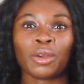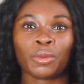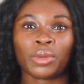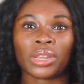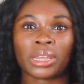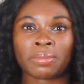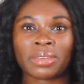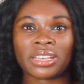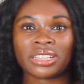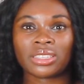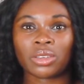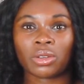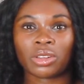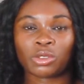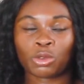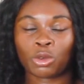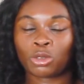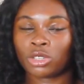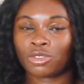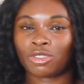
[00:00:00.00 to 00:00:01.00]
when I meet someone
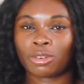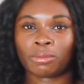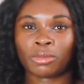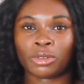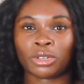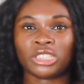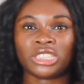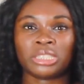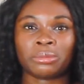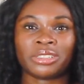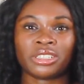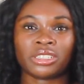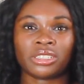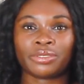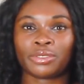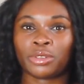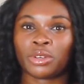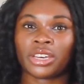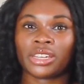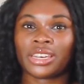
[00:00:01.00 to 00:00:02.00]
also from the I
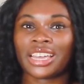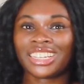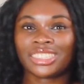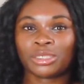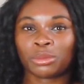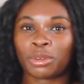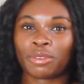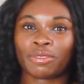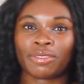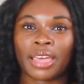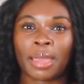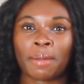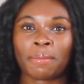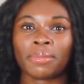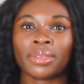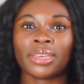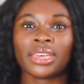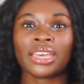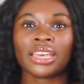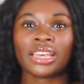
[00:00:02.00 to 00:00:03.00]
just got connection with
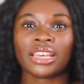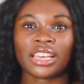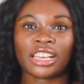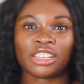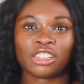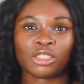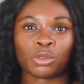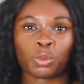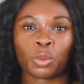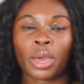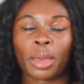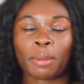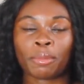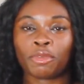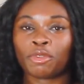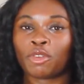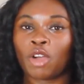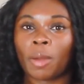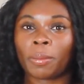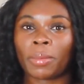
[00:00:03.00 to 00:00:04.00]
them it's just where I'm
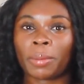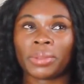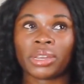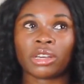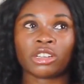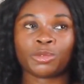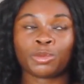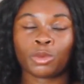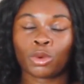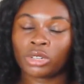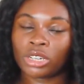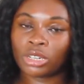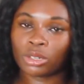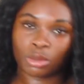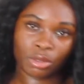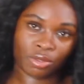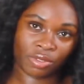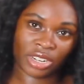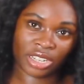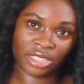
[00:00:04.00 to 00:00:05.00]
from I mean I was born in
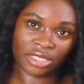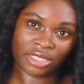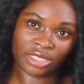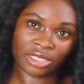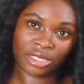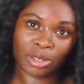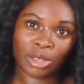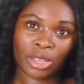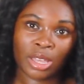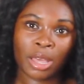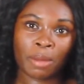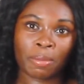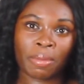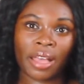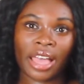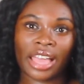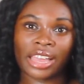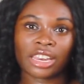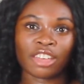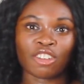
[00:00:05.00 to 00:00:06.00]
North London but
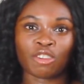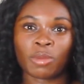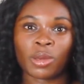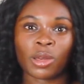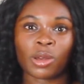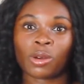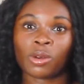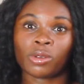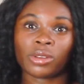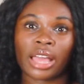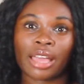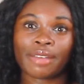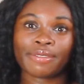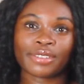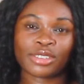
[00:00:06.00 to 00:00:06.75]
I lived my whole life